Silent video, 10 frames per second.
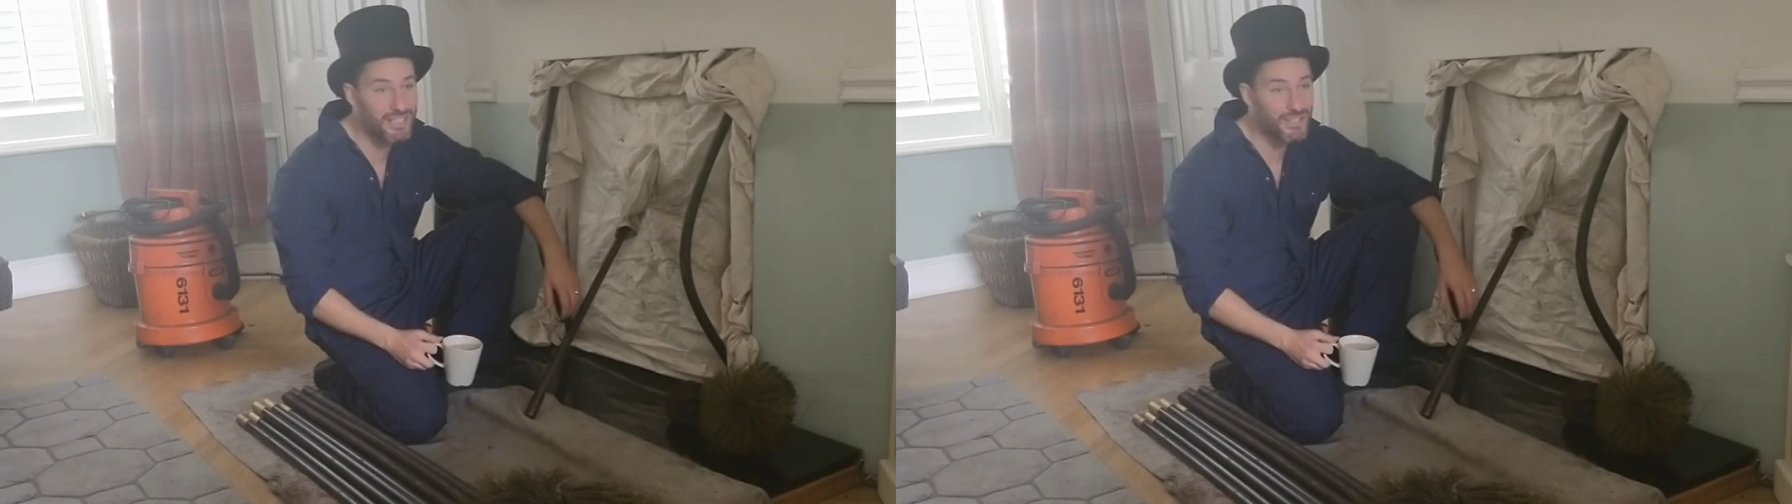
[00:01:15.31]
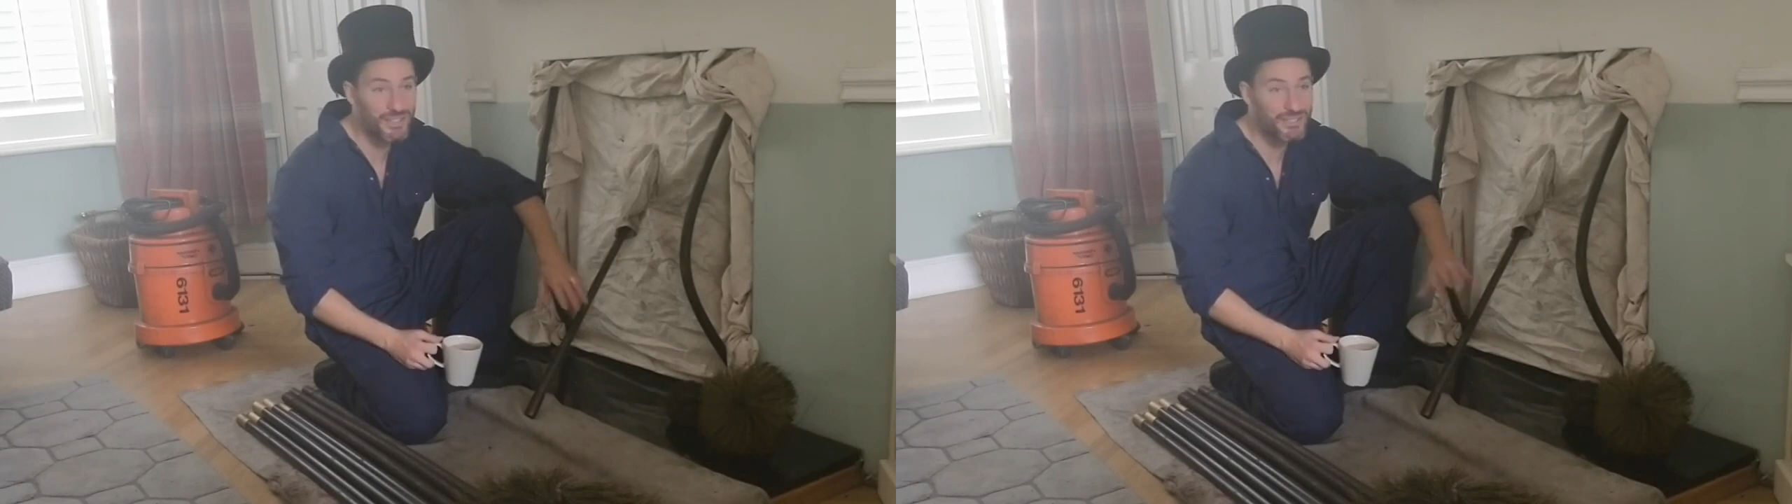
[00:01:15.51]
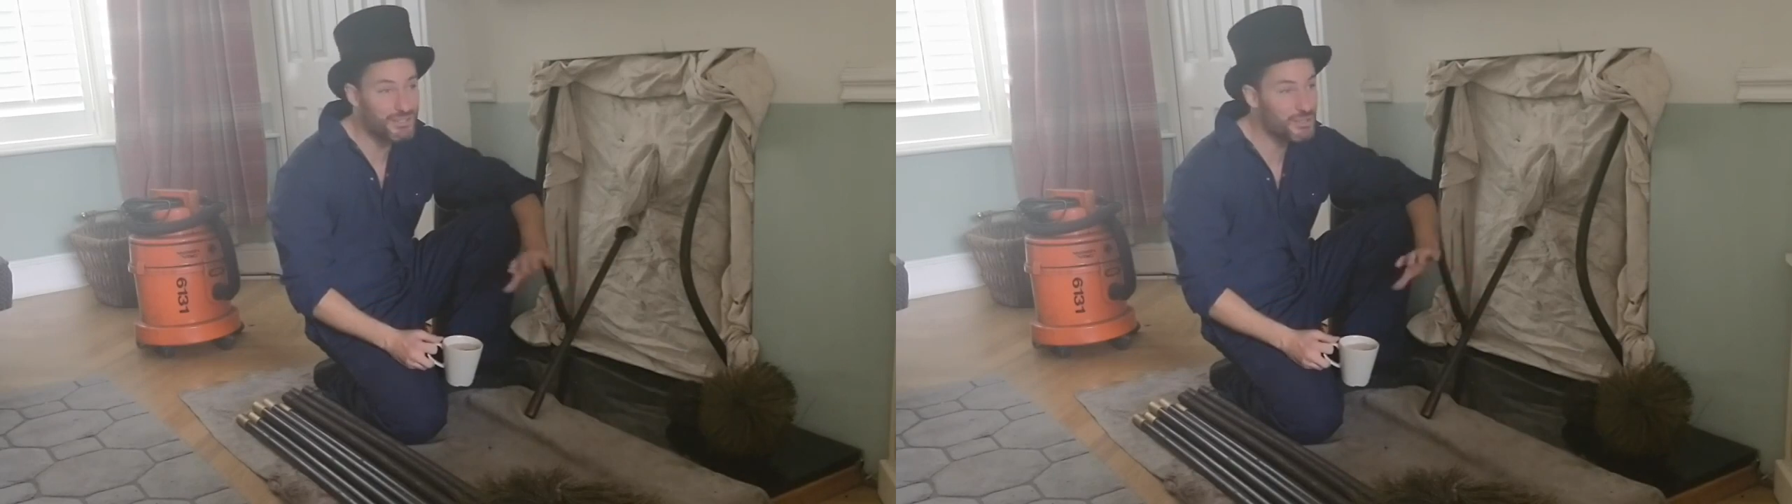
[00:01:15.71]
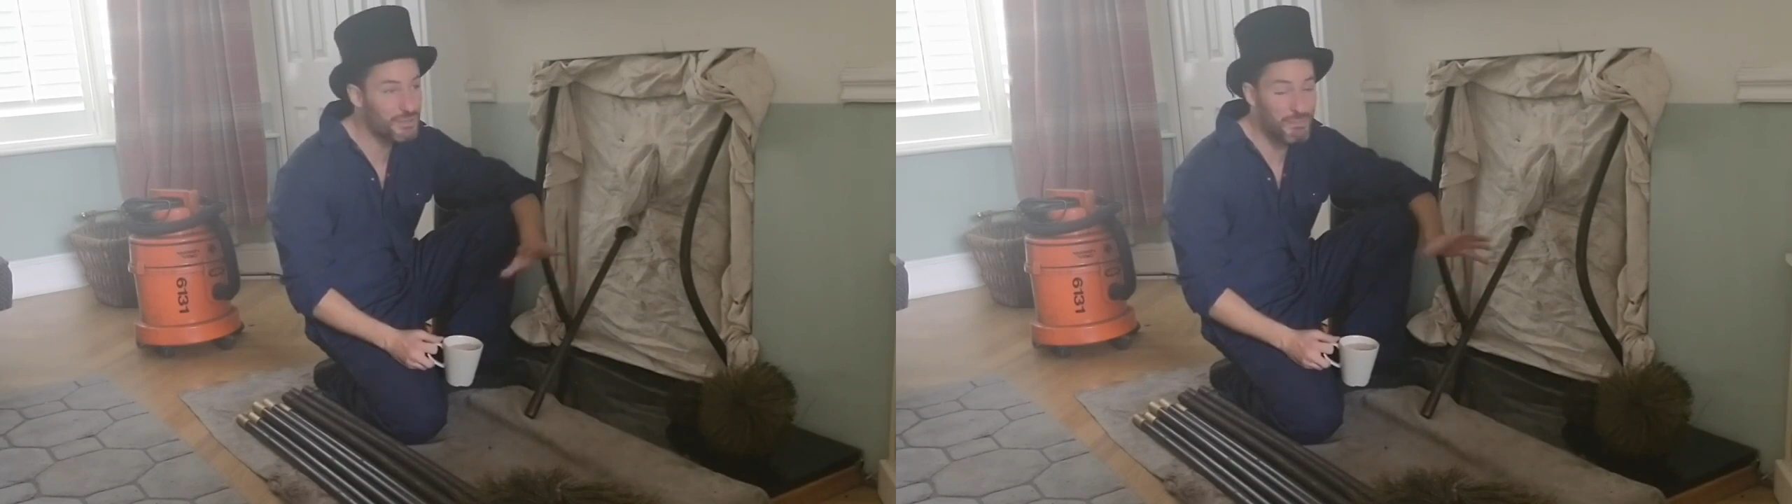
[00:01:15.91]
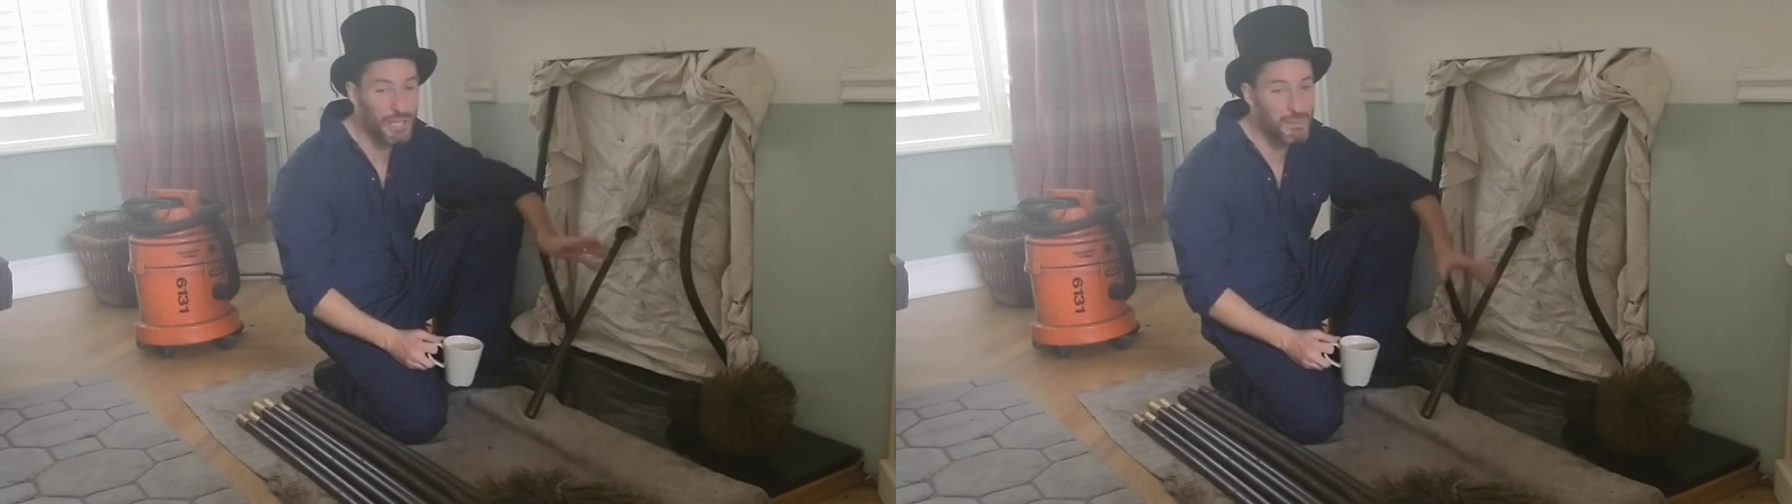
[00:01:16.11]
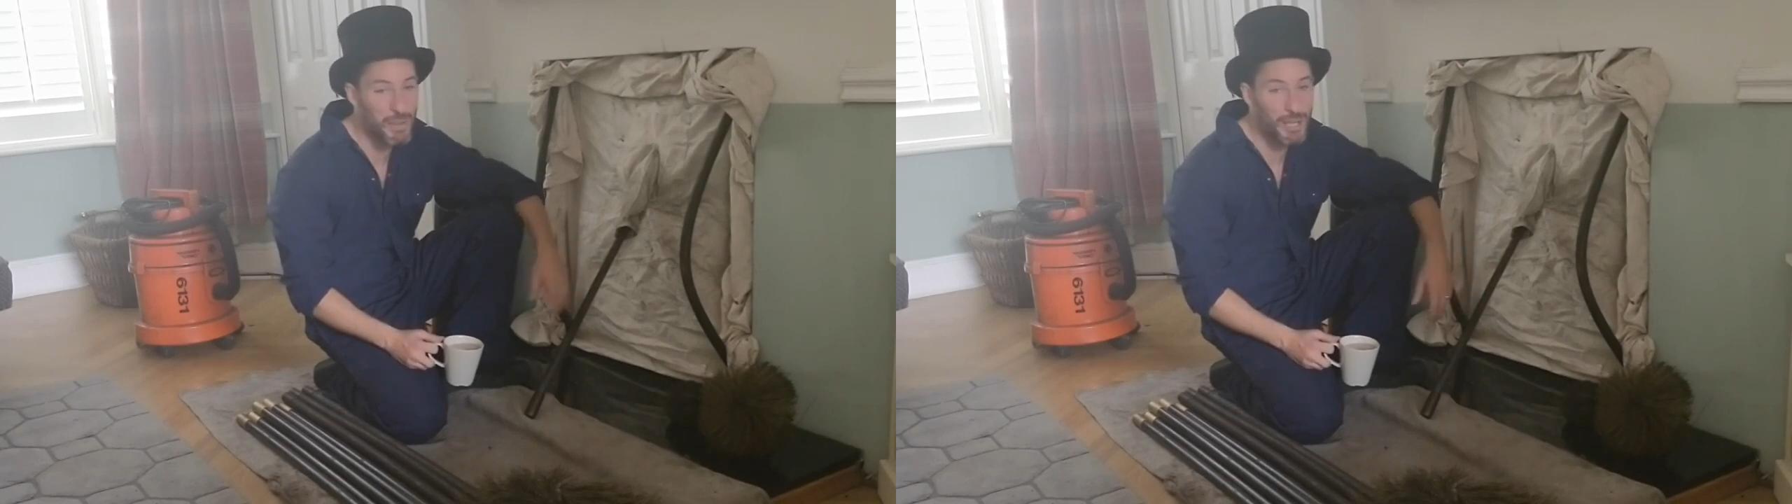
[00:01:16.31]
It's just meet the